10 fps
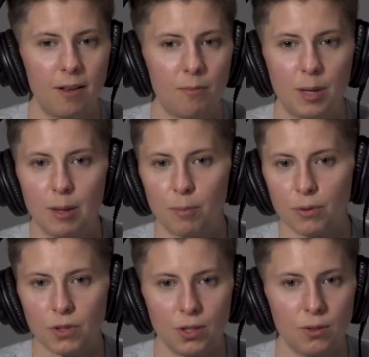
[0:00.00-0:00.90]

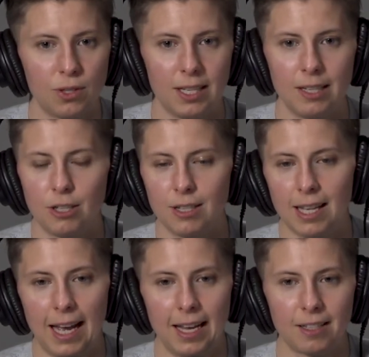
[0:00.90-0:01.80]
people's usage
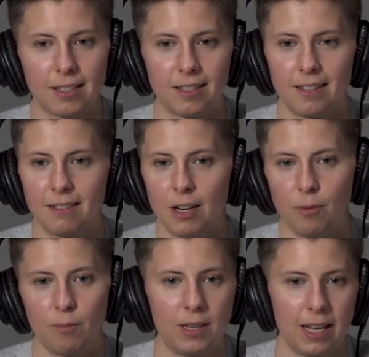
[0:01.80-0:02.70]
that,
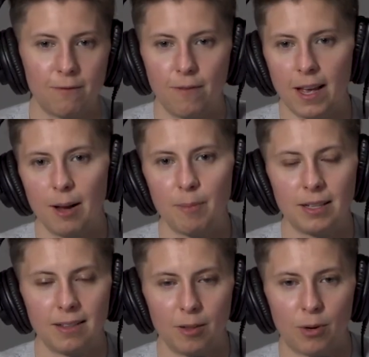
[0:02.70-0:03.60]
get fed up
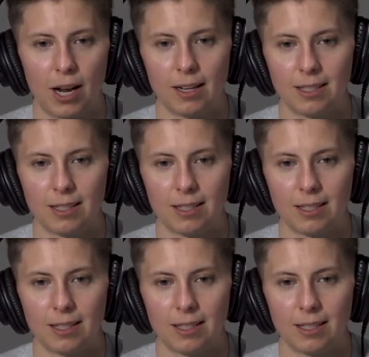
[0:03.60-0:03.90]
into the product